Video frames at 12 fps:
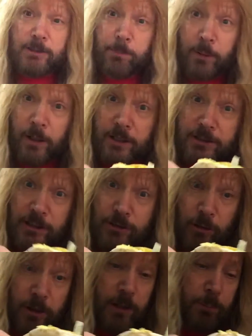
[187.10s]
plus. That's
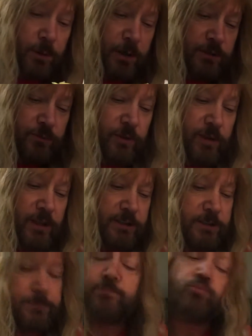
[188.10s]
already a plus for this.